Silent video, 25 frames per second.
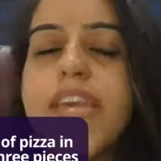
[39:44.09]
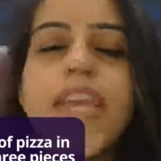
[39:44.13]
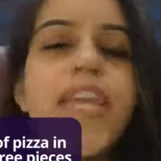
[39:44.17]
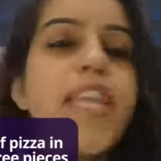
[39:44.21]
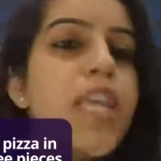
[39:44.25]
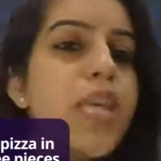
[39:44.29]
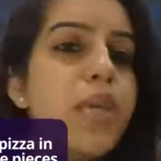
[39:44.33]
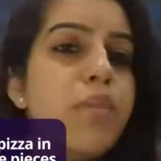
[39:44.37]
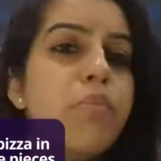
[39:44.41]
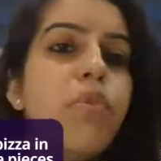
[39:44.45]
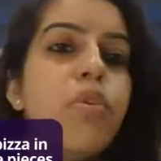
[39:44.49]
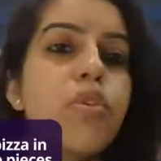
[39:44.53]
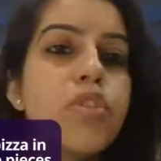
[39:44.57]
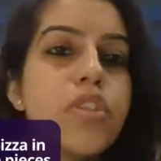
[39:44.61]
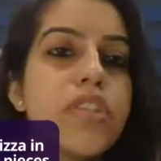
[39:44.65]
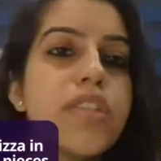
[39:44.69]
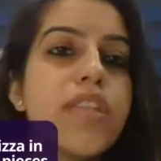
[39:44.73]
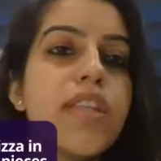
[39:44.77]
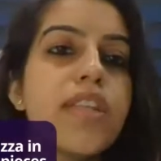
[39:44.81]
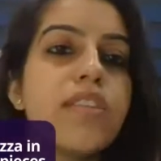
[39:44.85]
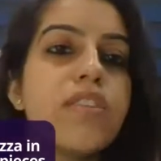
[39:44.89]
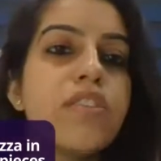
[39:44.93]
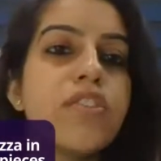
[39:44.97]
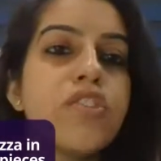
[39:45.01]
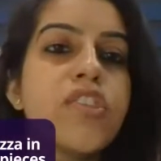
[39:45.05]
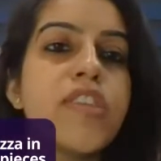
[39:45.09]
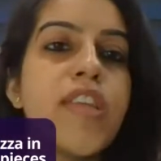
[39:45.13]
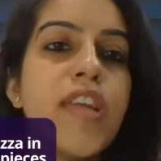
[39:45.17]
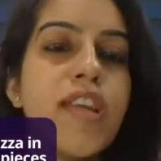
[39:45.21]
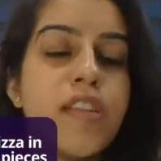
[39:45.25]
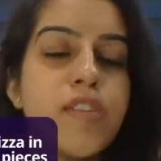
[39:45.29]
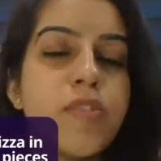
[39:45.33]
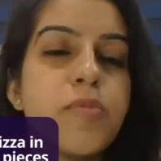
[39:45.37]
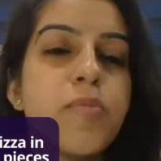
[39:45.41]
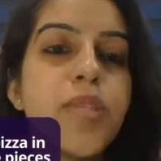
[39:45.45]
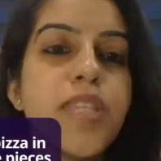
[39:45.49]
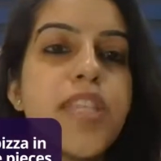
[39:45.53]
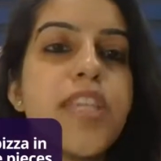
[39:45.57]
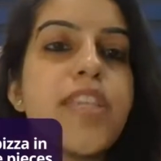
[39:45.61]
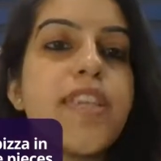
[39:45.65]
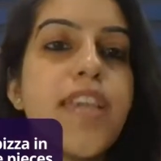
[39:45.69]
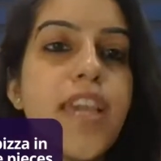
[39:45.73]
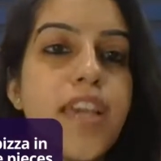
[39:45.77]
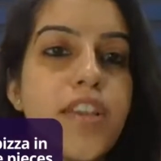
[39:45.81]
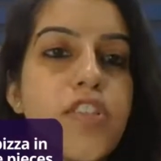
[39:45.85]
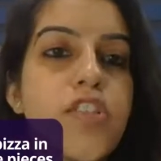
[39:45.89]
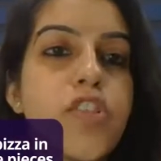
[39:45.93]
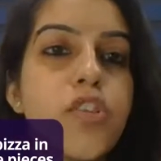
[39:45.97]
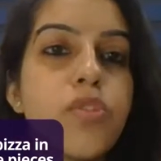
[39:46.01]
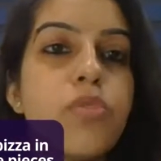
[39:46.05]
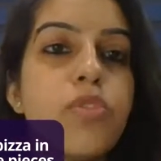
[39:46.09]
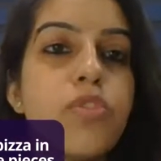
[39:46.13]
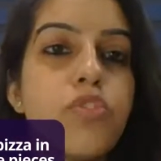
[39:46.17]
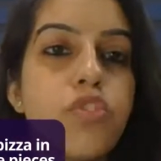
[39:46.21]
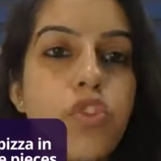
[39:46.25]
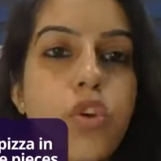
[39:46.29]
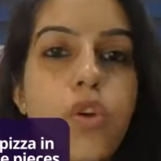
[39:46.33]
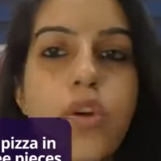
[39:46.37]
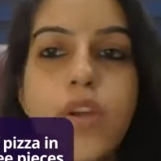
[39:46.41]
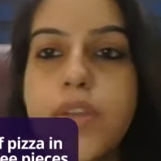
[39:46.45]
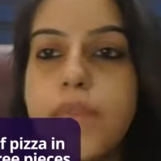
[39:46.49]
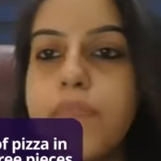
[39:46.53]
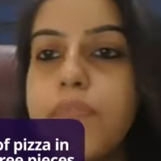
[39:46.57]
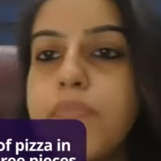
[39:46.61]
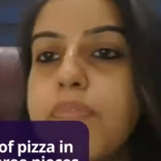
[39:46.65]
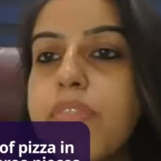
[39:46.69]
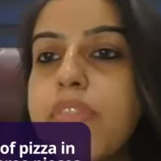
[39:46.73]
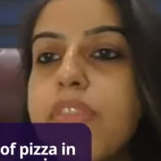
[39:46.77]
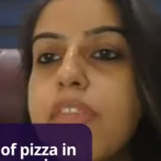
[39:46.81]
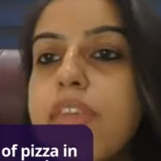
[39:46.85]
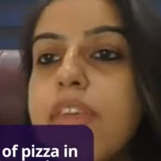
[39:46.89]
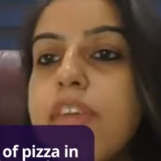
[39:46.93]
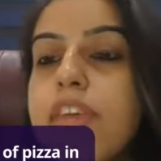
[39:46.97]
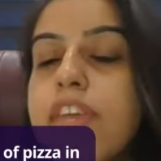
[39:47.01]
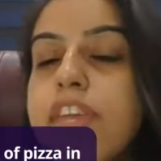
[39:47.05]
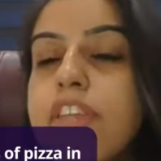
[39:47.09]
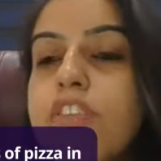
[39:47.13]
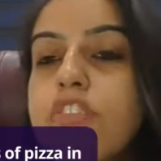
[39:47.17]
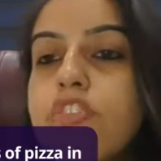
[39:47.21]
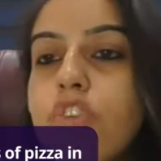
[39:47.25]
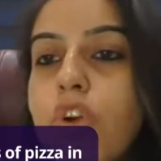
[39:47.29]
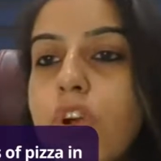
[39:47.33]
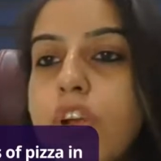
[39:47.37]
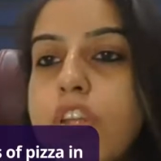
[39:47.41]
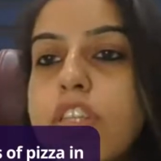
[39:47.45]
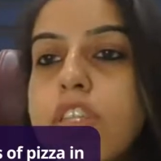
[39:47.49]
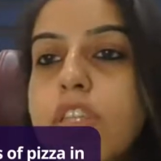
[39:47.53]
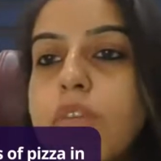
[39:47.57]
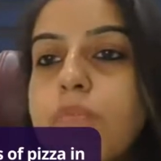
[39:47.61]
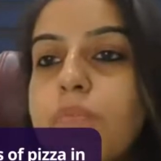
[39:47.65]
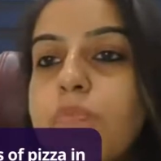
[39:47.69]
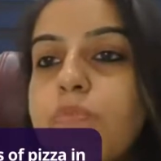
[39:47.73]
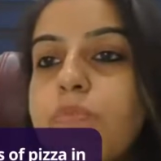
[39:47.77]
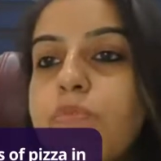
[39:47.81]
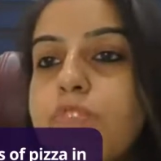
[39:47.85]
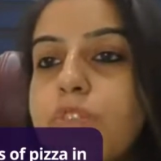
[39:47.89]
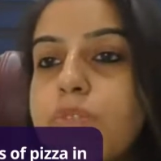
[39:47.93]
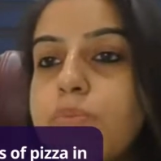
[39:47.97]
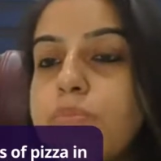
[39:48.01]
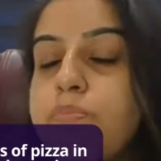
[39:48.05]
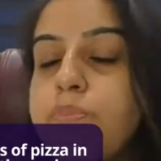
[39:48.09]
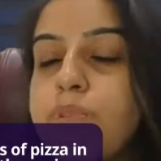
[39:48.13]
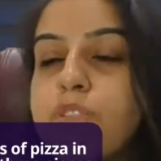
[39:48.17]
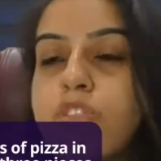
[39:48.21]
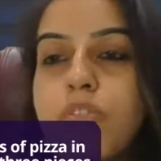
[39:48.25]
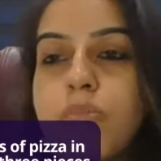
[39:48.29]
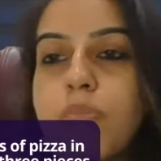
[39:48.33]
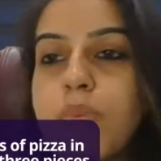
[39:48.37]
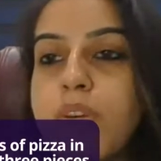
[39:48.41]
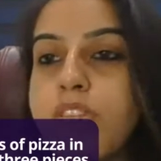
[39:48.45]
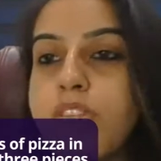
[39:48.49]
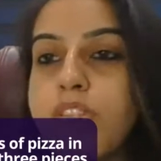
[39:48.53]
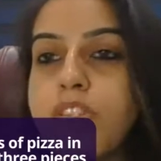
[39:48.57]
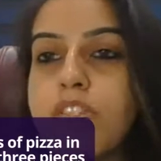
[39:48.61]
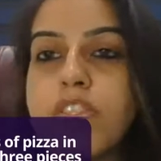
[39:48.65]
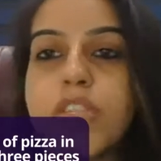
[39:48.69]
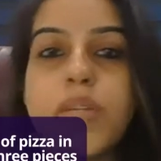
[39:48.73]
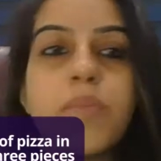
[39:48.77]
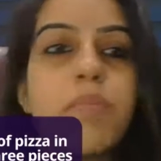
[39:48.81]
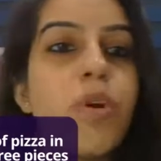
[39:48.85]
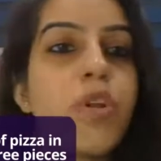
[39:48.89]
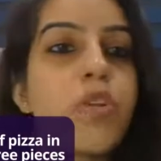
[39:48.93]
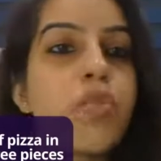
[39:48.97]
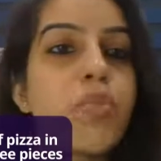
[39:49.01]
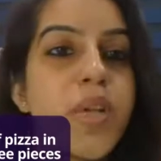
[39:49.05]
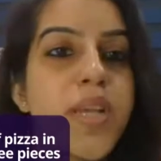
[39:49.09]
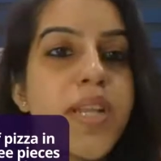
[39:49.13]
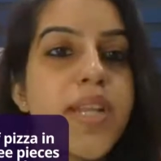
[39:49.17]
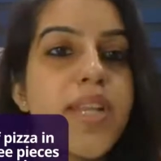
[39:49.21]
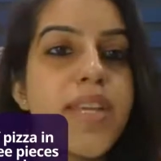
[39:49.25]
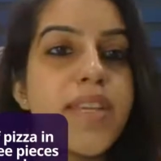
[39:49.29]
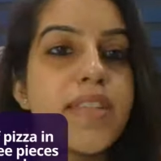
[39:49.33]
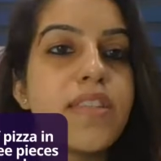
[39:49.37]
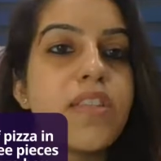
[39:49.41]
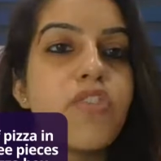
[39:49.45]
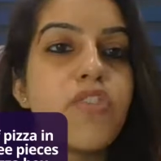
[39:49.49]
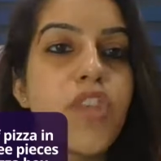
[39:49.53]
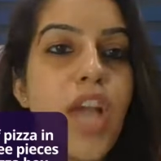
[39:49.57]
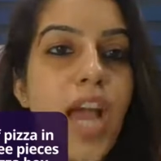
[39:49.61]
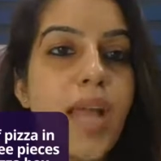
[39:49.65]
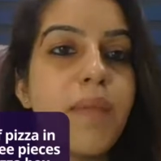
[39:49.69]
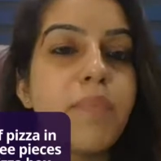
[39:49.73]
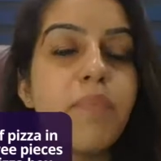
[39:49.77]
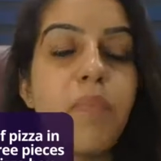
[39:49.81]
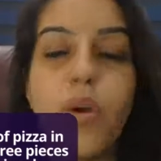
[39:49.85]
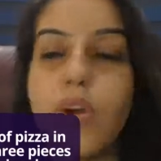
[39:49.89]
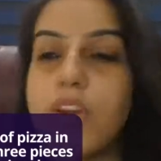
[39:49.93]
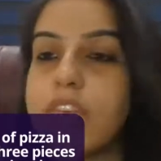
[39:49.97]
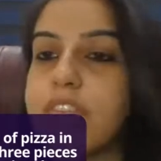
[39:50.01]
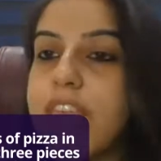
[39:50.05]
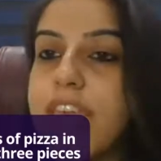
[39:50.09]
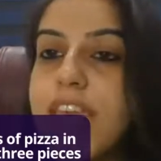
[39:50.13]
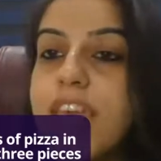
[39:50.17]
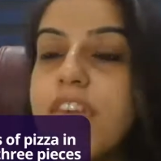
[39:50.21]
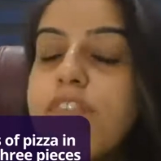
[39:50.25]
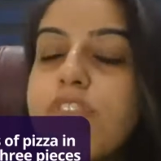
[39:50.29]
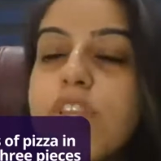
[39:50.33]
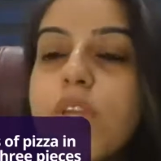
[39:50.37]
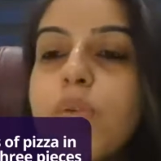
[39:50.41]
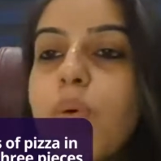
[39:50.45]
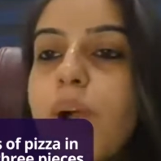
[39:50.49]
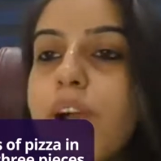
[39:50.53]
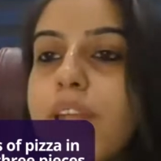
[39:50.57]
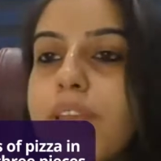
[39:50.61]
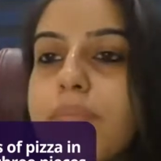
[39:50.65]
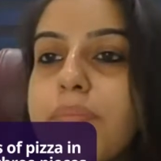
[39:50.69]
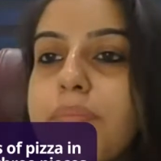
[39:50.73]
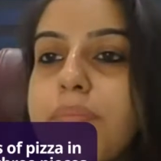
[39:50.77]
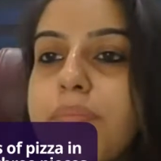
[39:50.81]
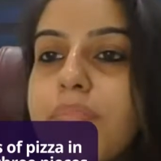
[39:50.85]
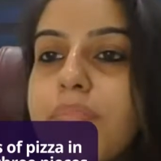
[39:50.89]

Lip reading: Any emoji that just tells me that yes, you enjoyed the picture puzzles. Come on, quickly in the chat box, everyone.